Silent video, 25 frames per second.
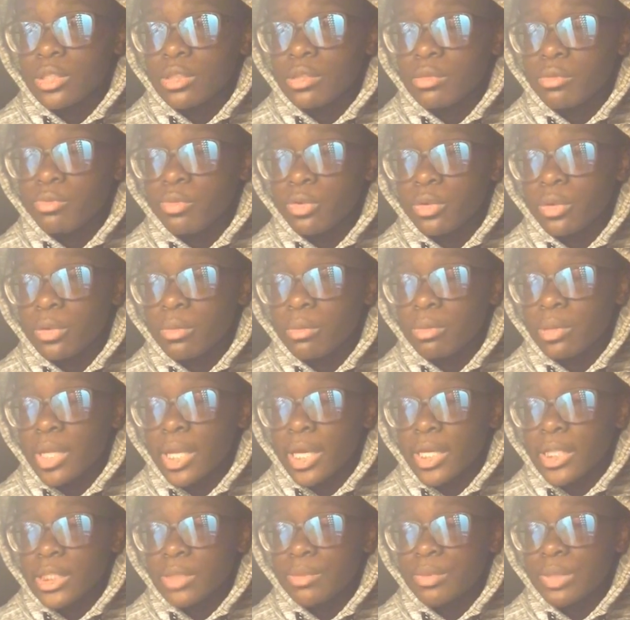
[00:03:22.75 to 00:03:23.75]
for
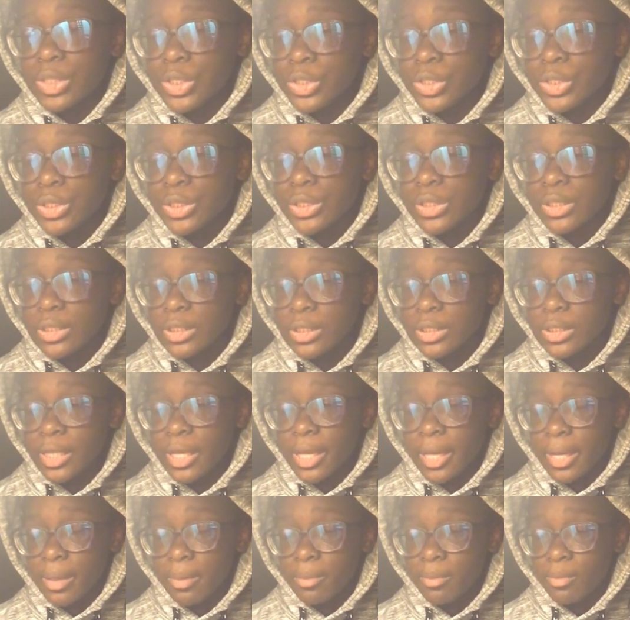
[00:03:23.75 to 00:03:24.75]
black to be treated the
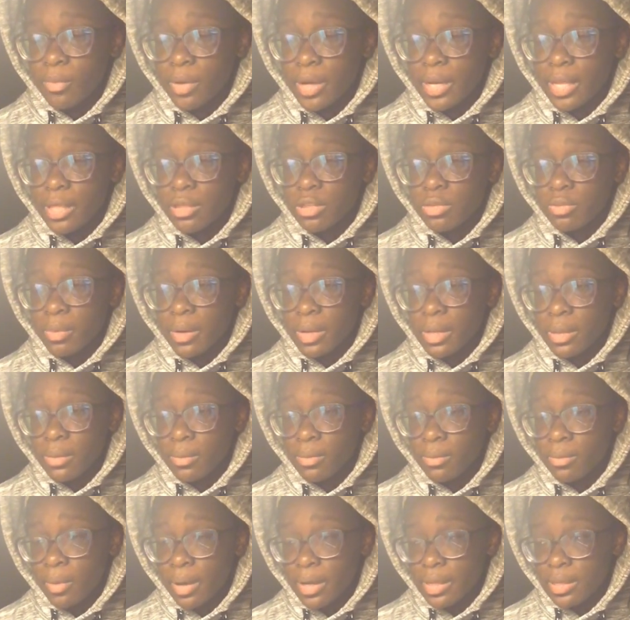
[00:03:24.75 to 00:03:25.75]
same way as
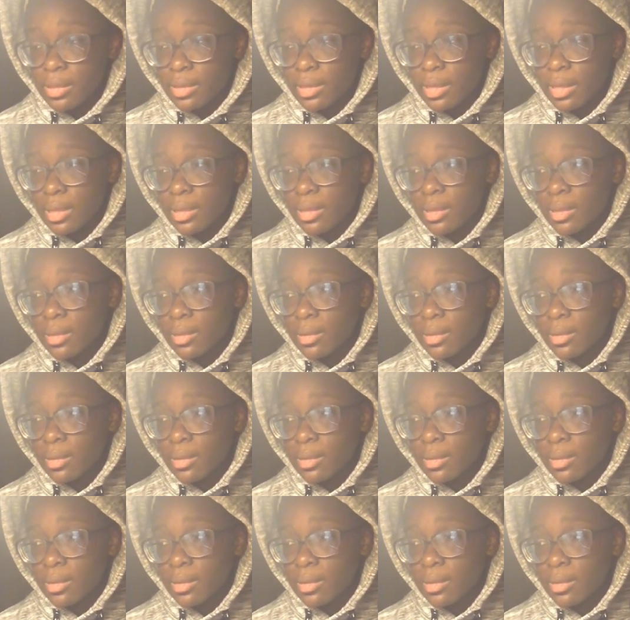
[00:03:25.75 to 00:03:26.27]
whites did.